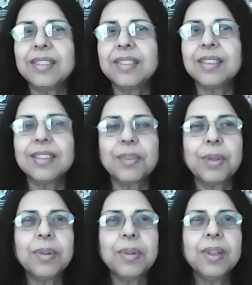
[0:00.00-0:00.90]
They said,
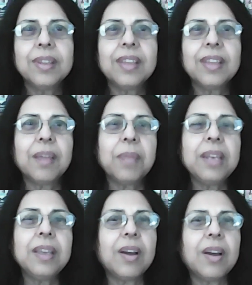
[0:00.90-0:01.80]
well, there are
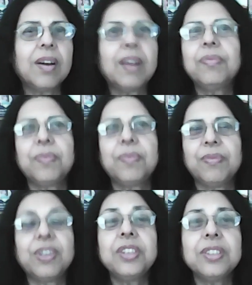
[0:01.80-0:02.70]
many of
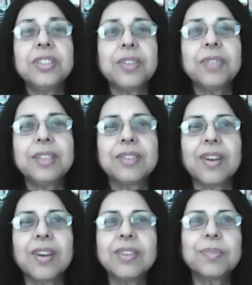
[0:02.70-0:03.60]
versions of these songs,